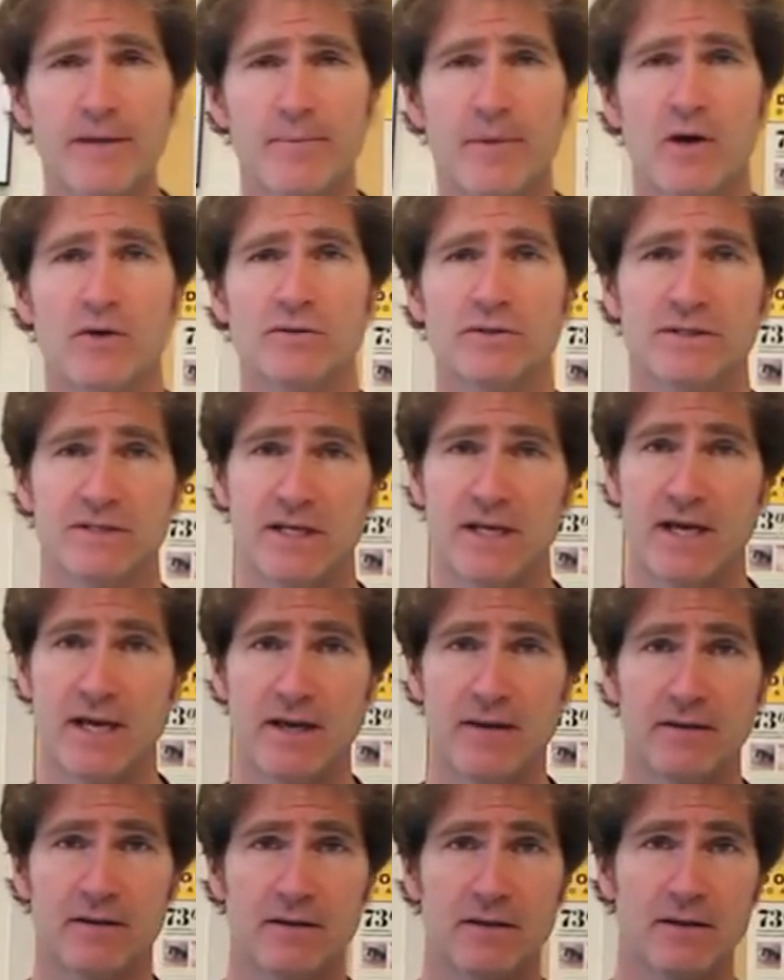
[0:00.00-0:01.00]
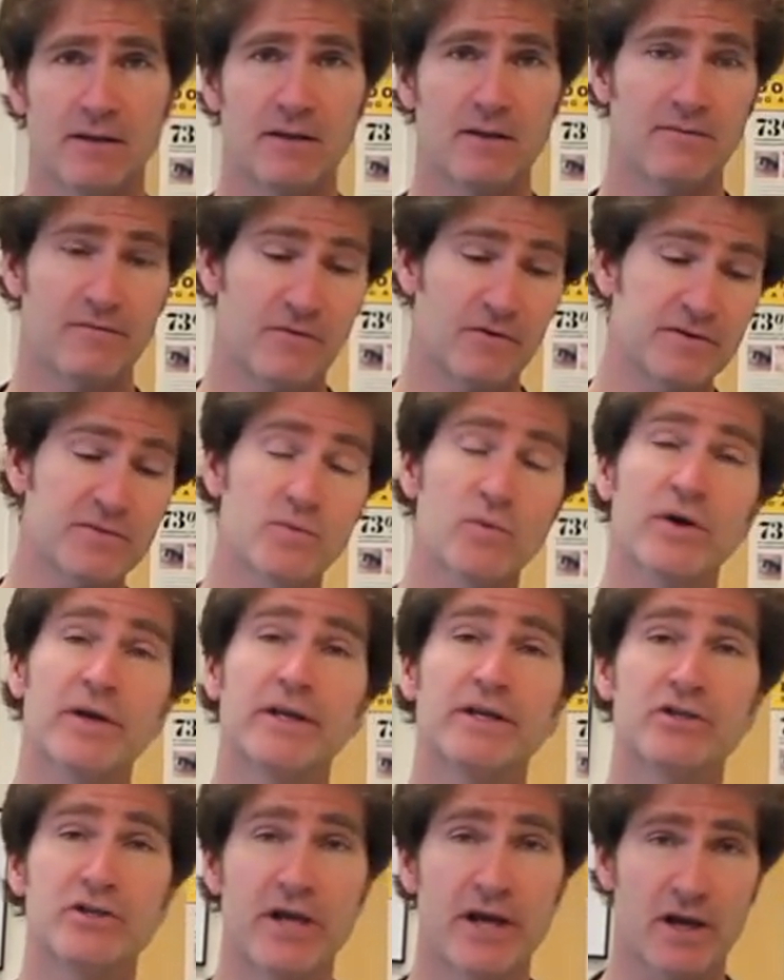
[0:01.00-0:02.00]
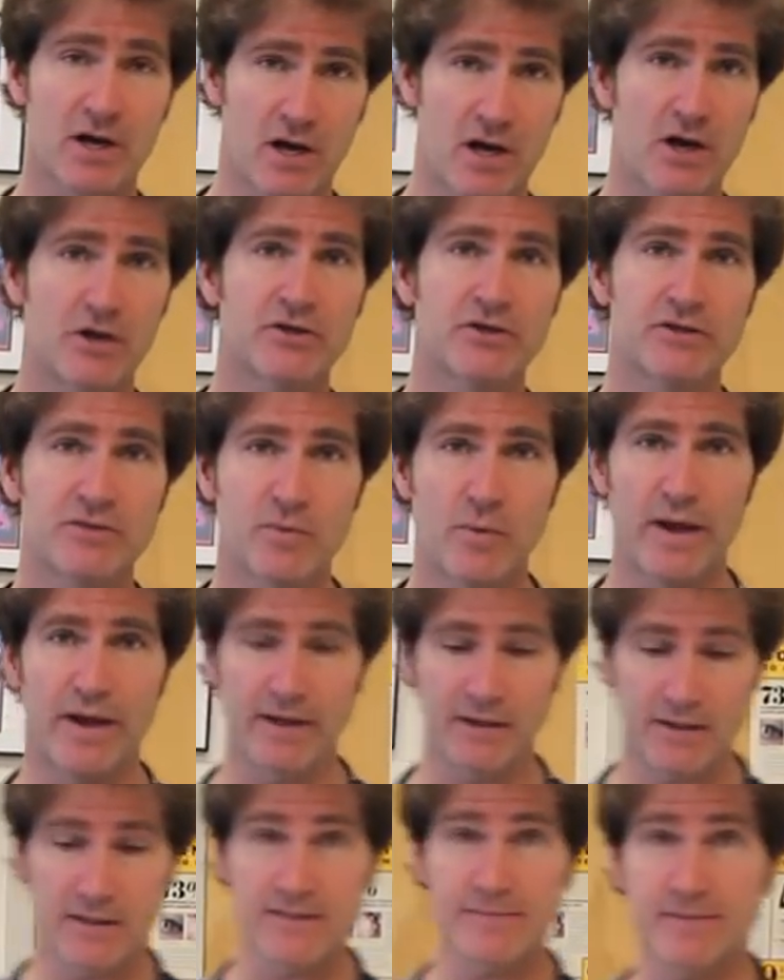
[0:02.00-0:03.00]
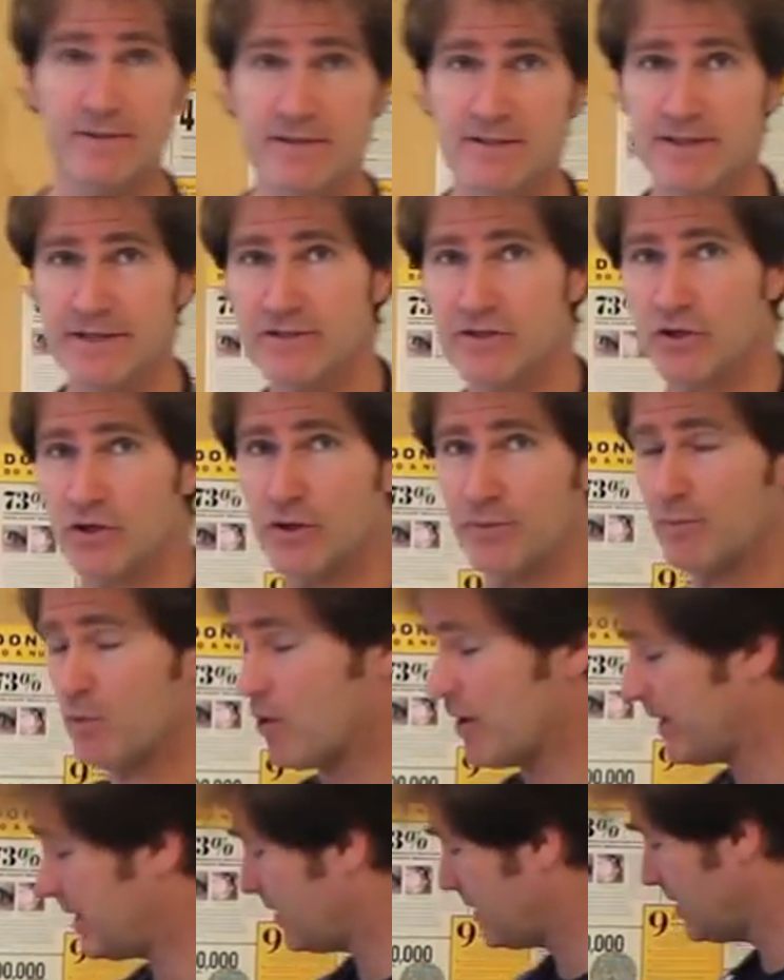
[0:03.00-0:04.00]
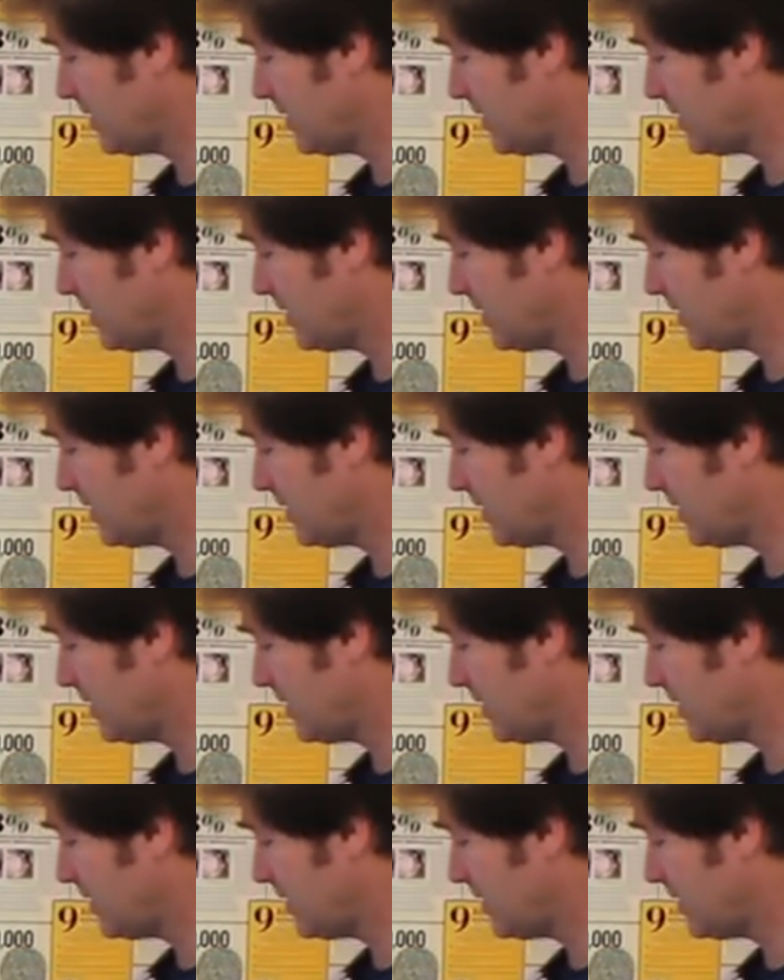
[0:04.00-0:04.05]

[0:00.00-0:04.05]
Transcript: about, uh, first we're gonna check Archer's weight. He's been such a good boy.